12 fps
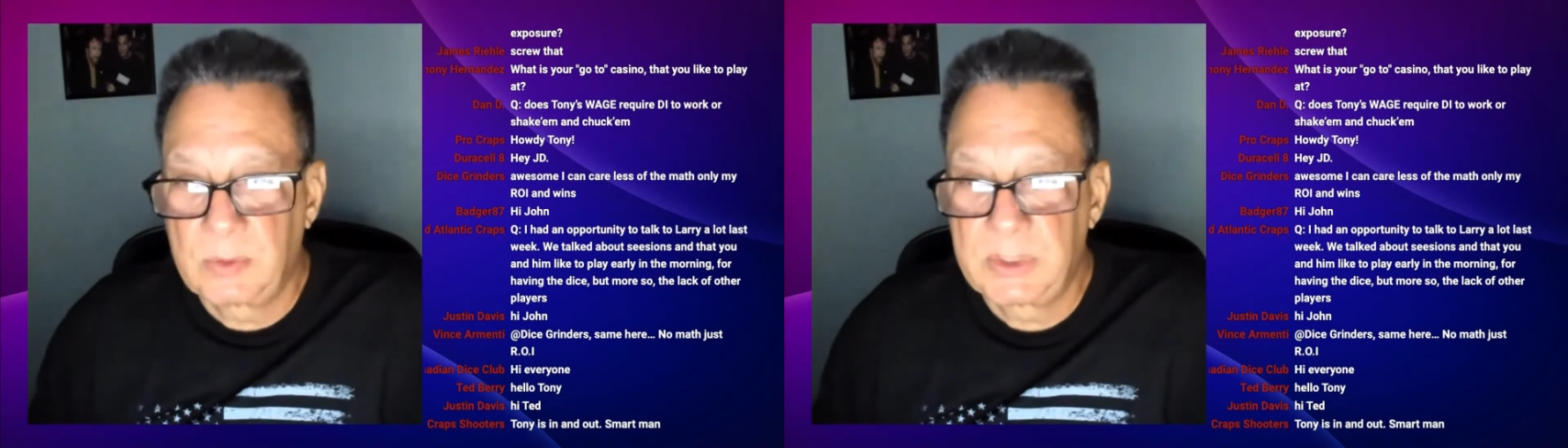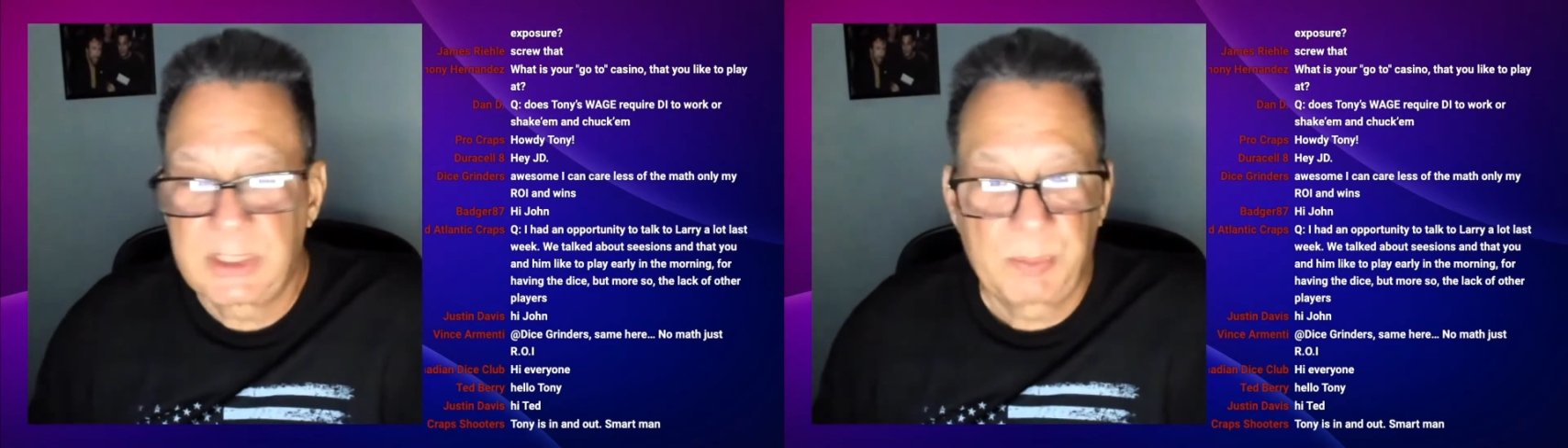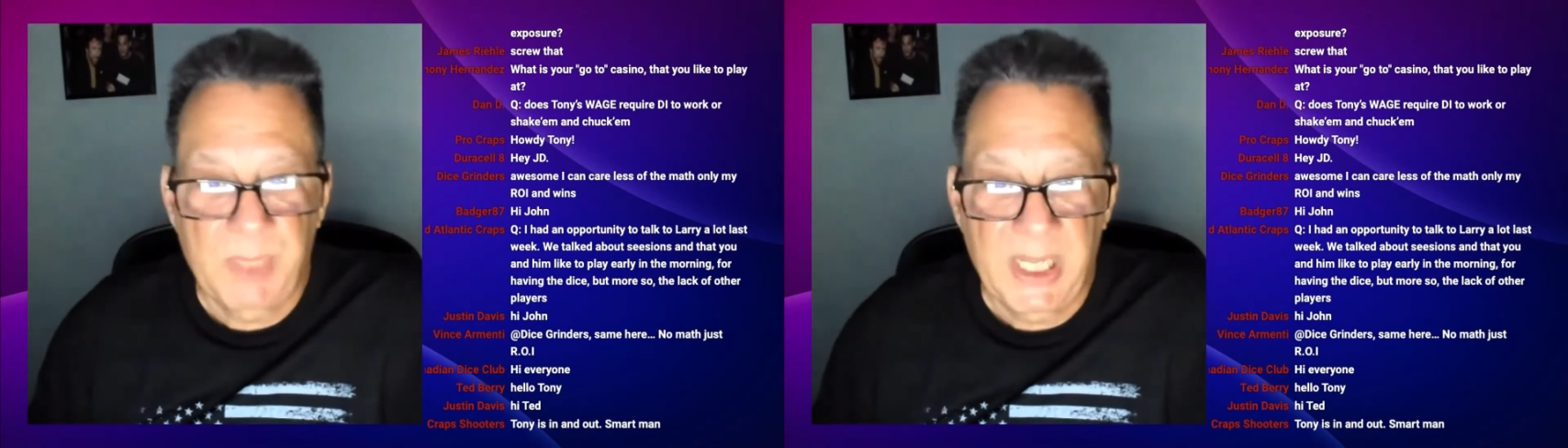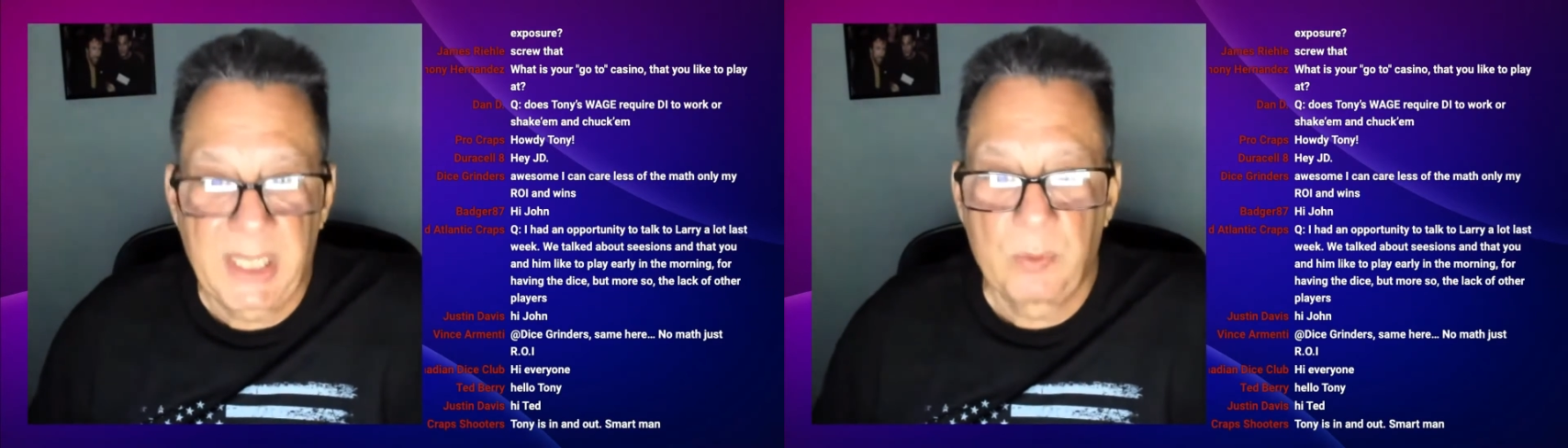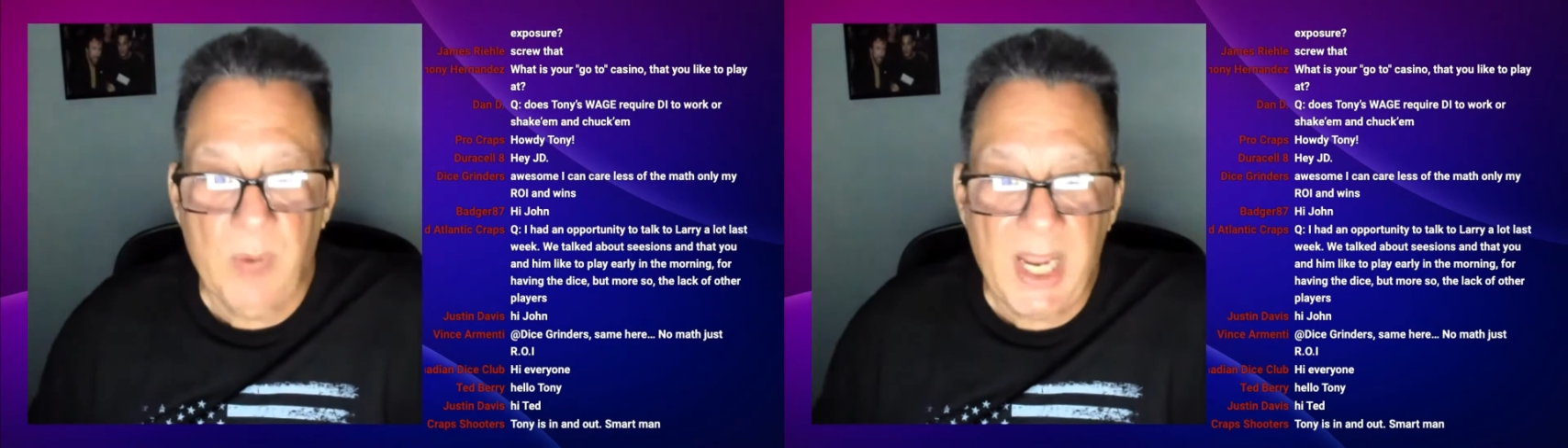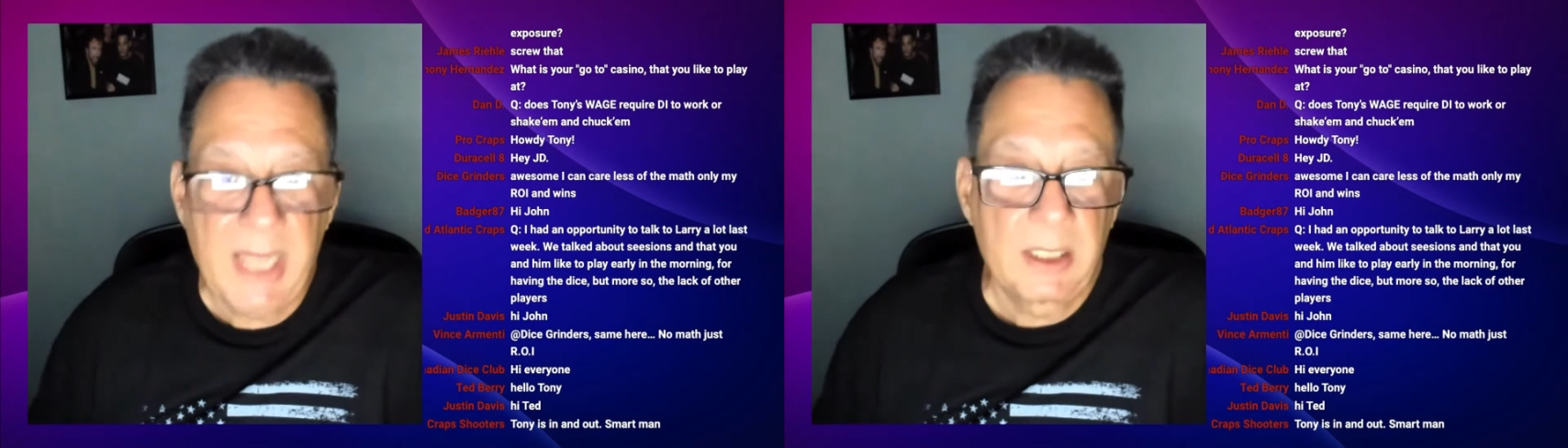we're just
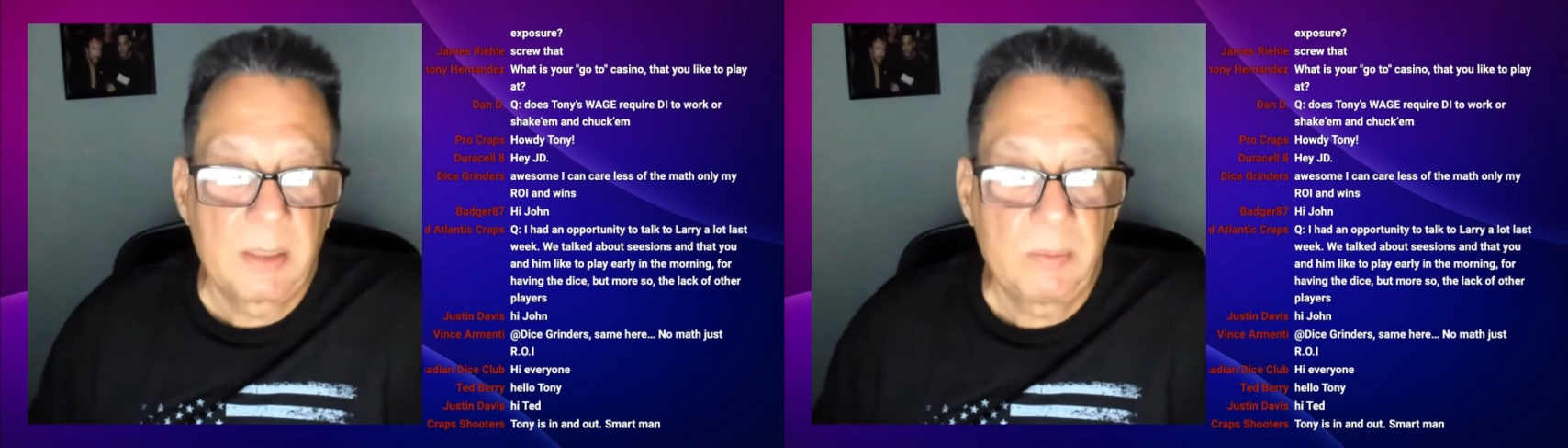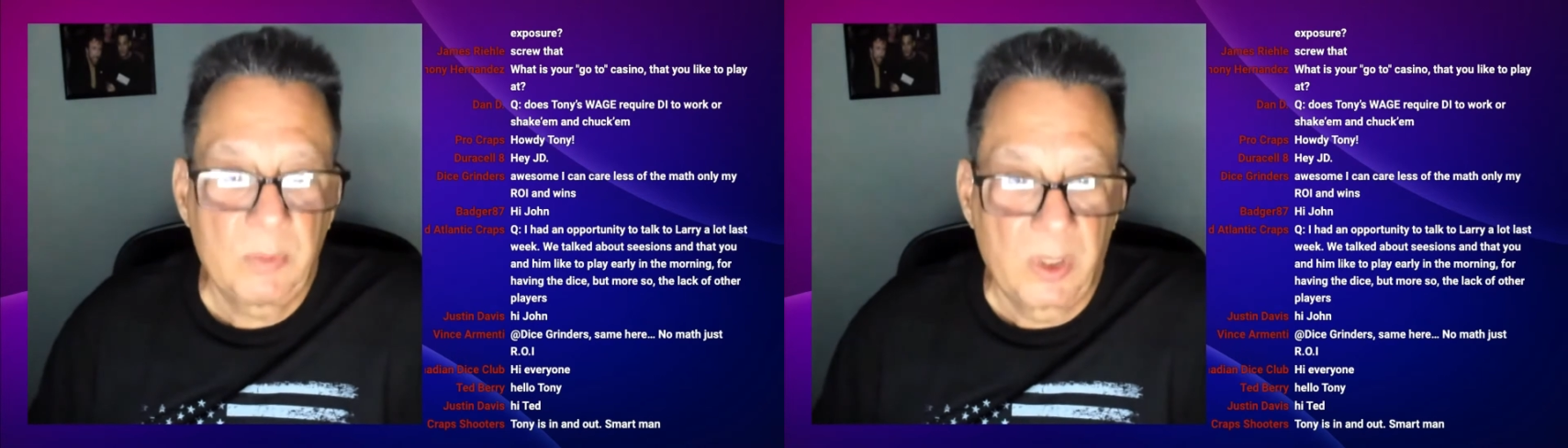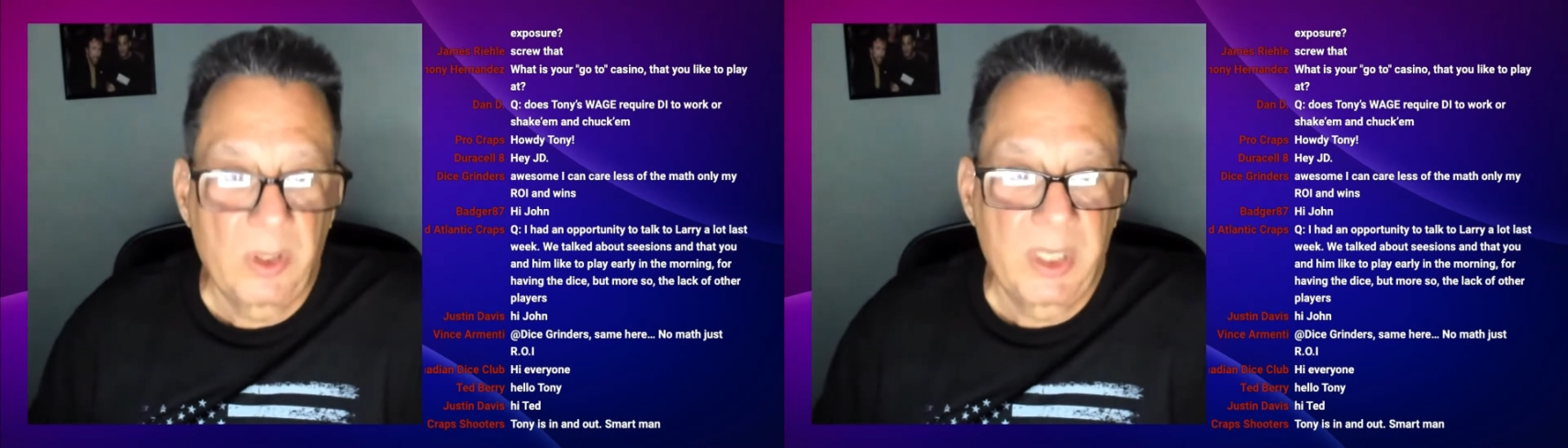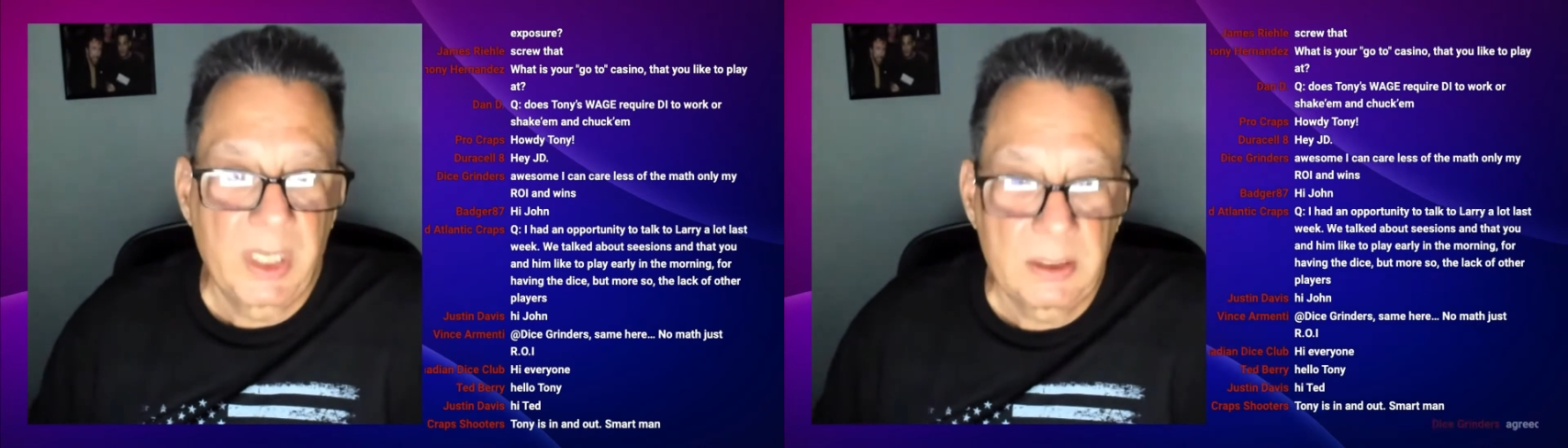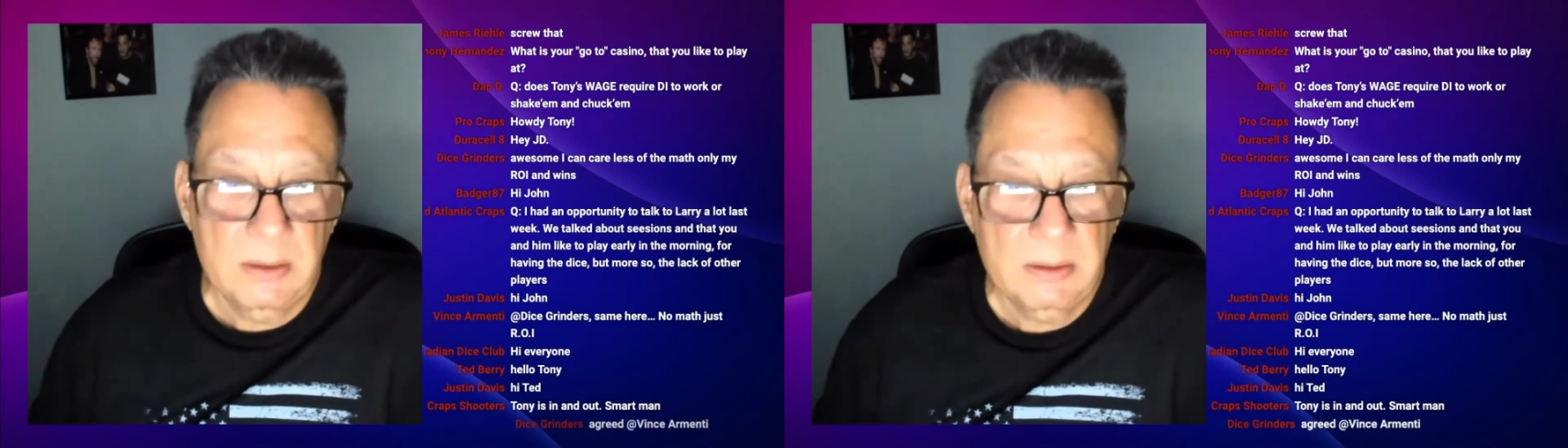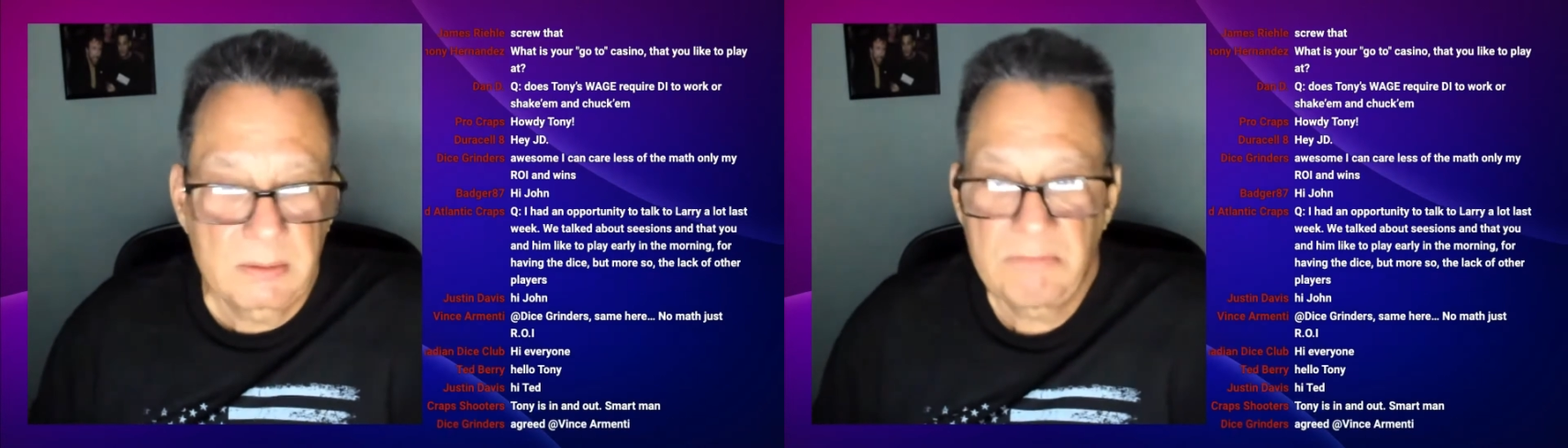playing random, well,
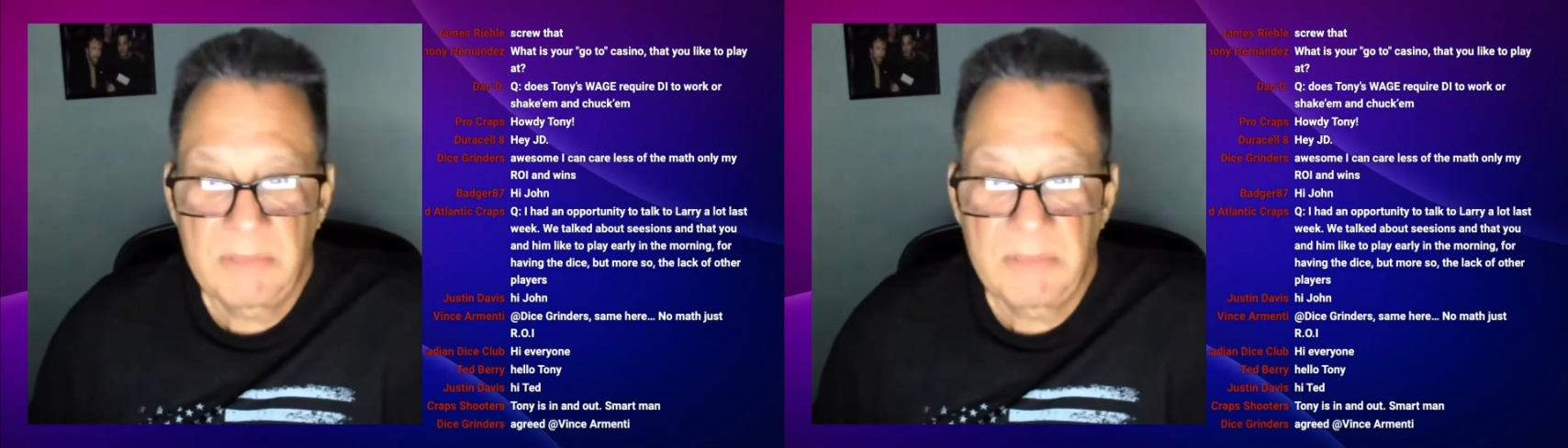then